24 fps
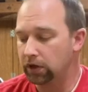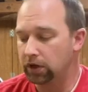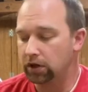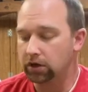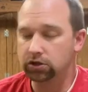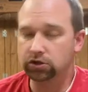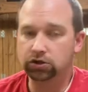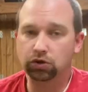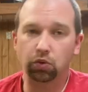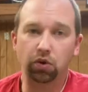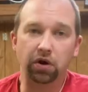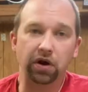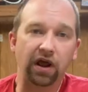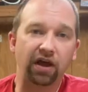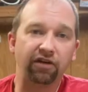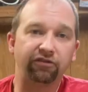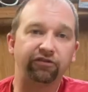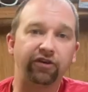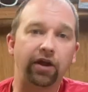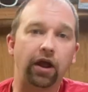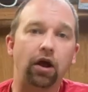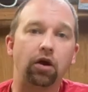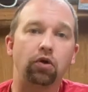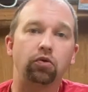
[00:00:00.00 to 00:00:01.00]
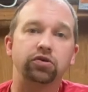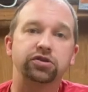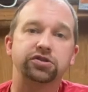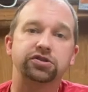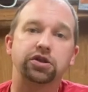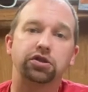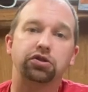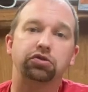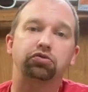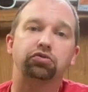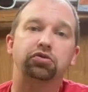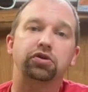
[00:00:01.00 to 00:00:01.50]
So what I found was the
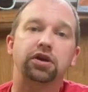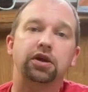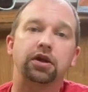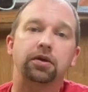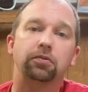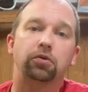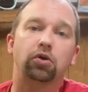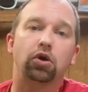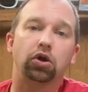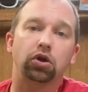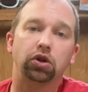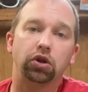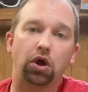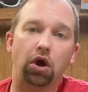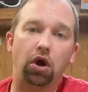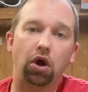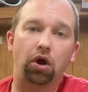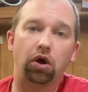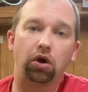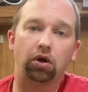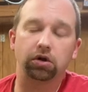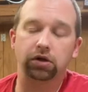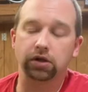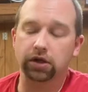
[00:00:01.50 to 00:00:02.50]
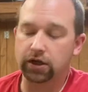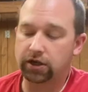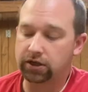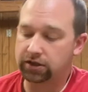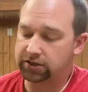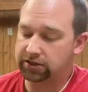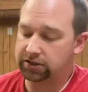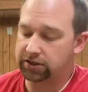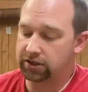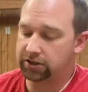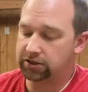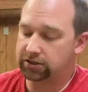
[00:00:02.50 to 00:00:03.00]
3M claw
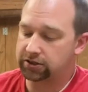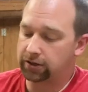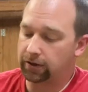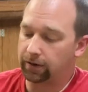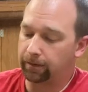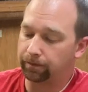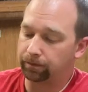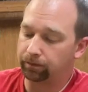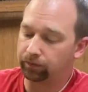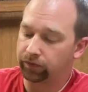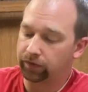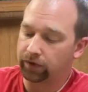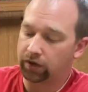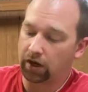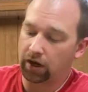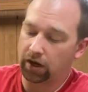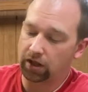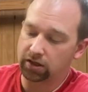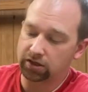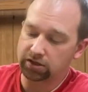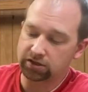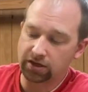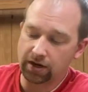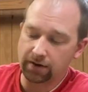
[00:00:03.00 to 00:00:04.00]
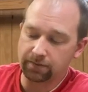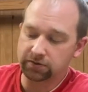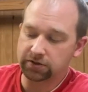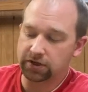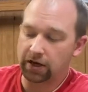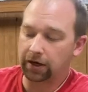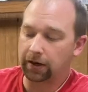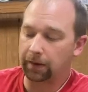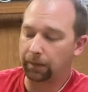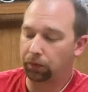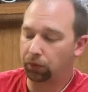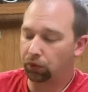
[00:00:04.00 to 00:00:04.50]
system, and it seems
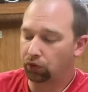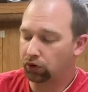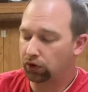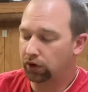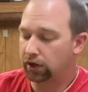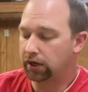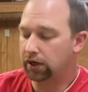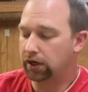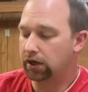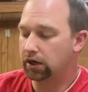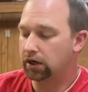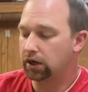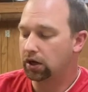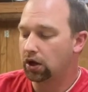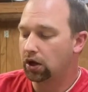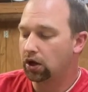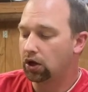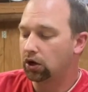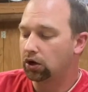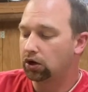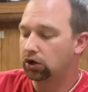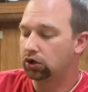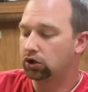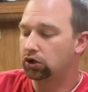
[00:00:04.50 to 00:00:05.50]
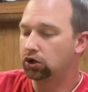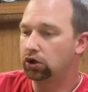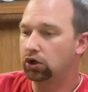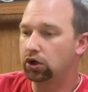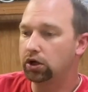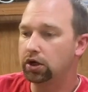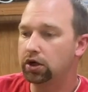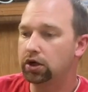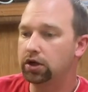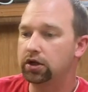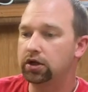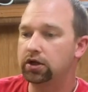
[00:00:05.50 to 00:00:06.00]
like a pretty
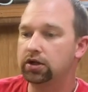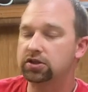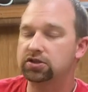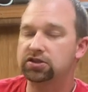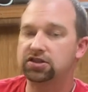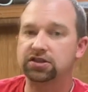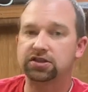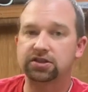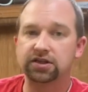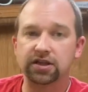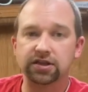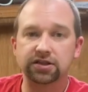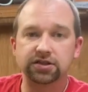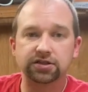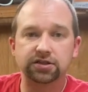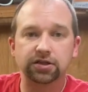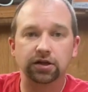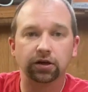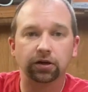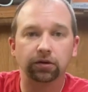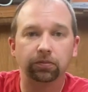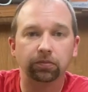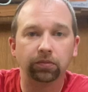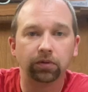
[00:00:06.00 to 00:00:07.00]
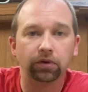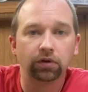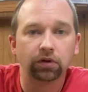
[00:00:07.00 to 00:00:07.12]
good system